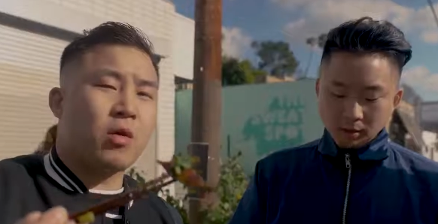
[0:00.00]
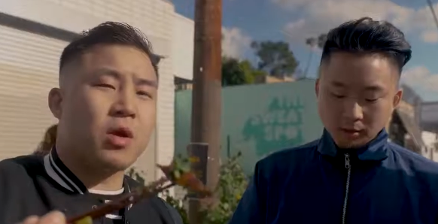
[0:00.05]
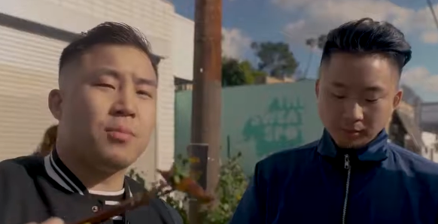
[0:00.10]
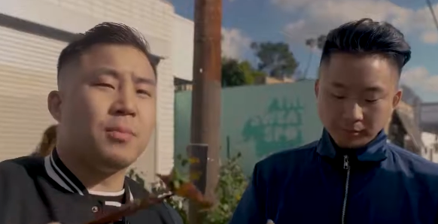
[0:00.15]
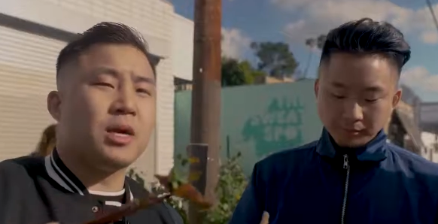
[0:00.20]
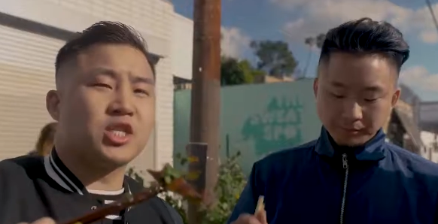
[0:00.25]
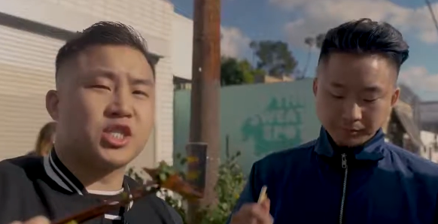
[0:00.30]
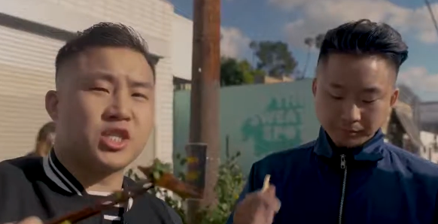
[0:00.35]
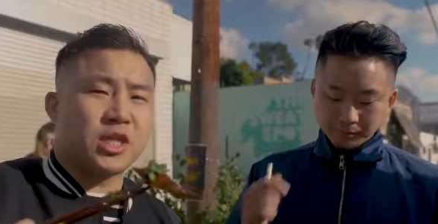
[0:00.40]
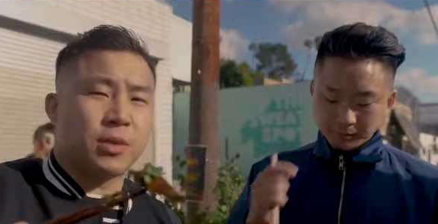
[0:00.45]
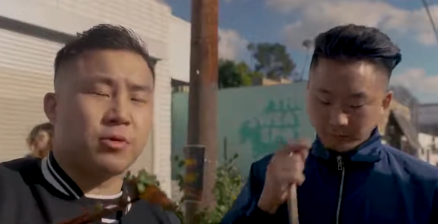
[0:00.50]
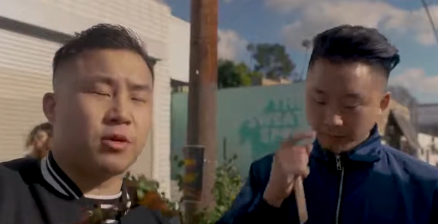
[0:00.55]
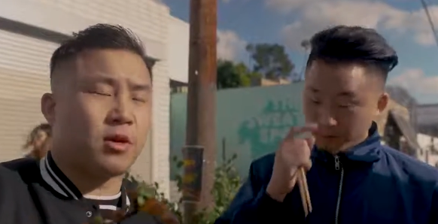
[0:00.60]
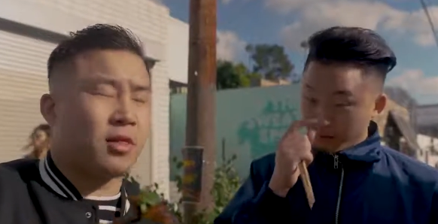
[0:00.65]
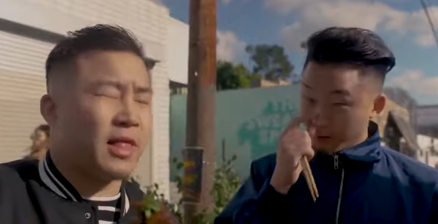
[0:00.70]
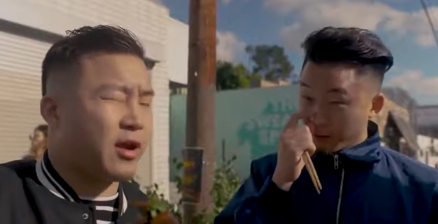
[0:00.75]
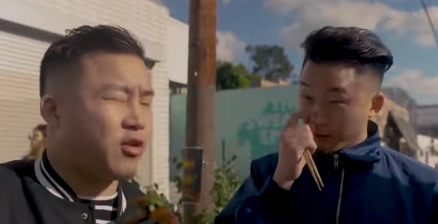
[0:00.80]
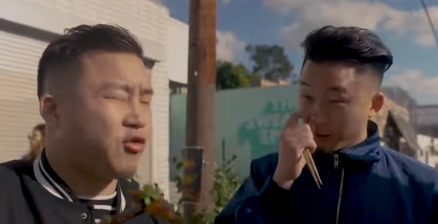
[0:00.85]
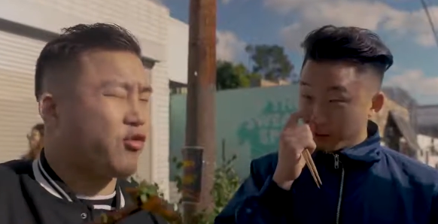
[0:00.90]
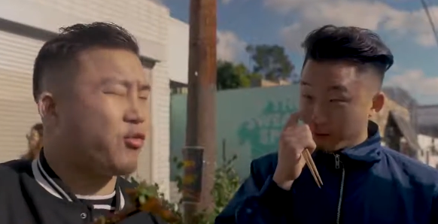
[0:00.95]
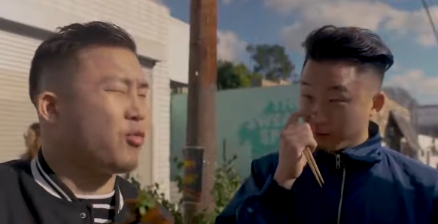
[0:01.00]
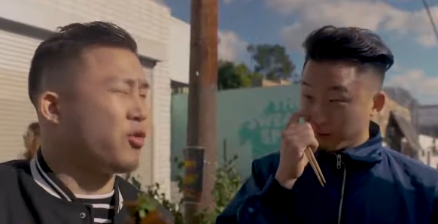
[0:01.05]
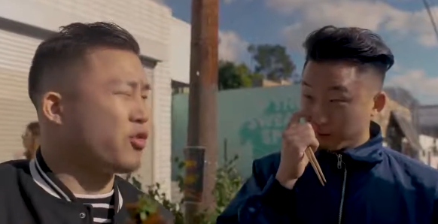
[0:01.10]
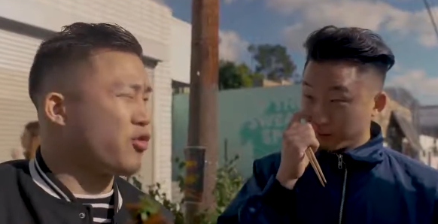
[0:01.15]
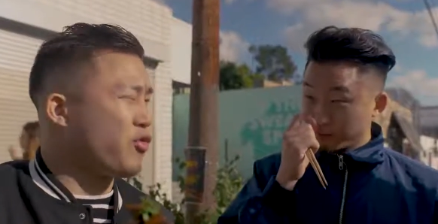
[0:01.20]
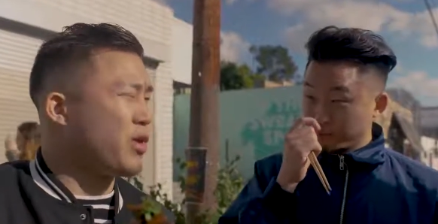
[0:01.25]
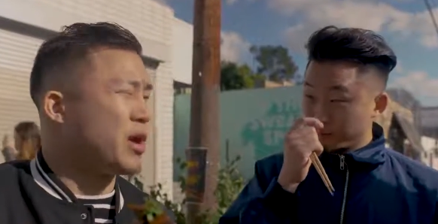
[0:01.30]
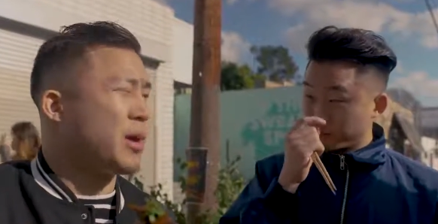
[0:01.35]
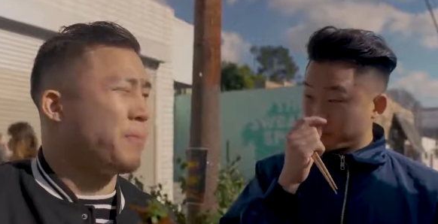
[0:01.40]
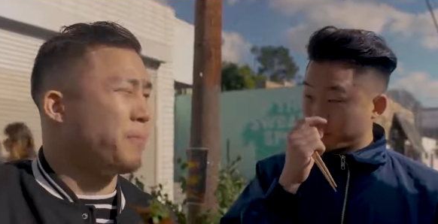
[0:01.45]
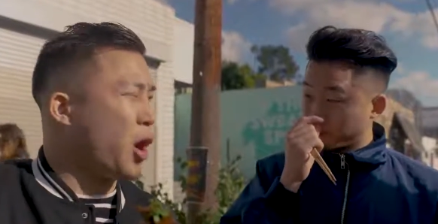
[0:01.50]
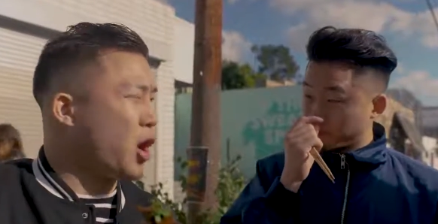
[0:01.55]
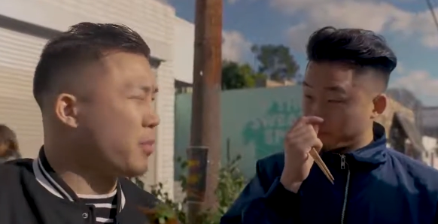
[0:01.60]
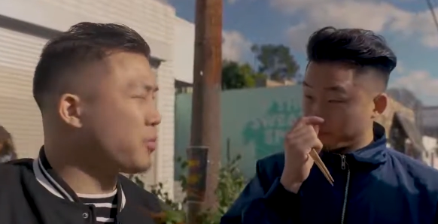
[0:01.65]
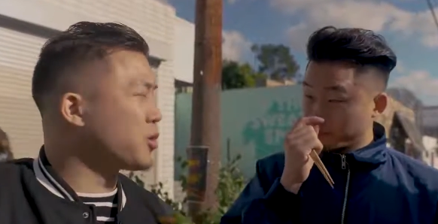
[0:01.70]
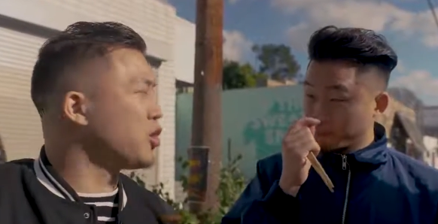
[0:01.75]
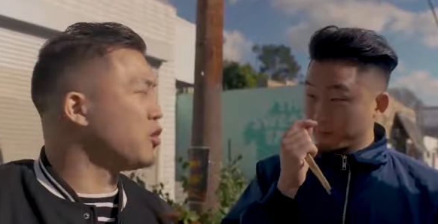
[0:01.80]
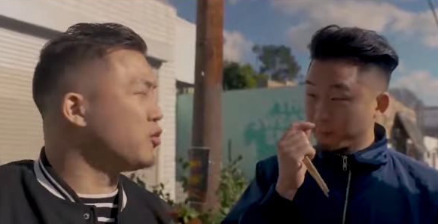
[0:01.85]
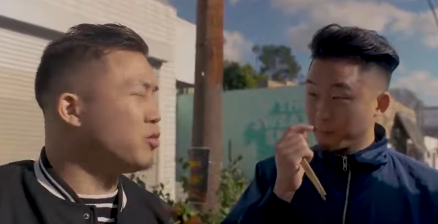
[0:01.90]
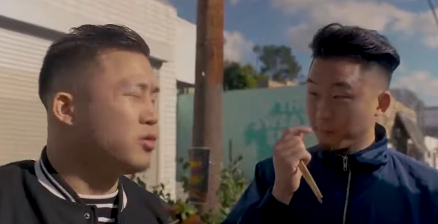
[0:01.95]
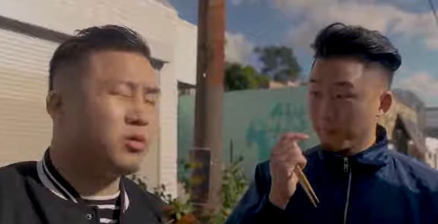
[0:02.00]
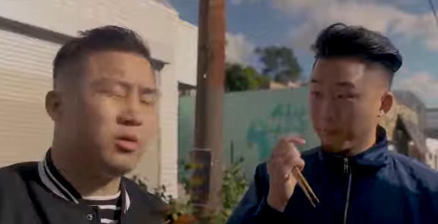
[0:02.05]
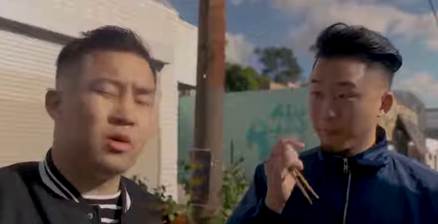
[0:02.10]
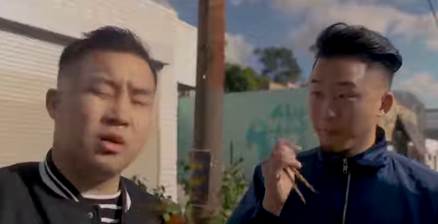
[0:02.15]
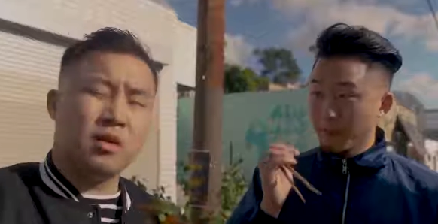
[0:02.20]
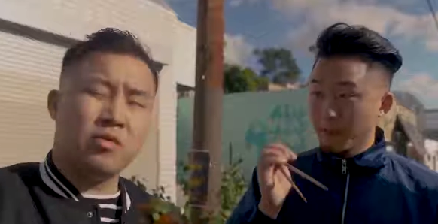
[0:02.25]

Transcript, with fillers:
Speaker 1: Very much similar to like Korean barbecue,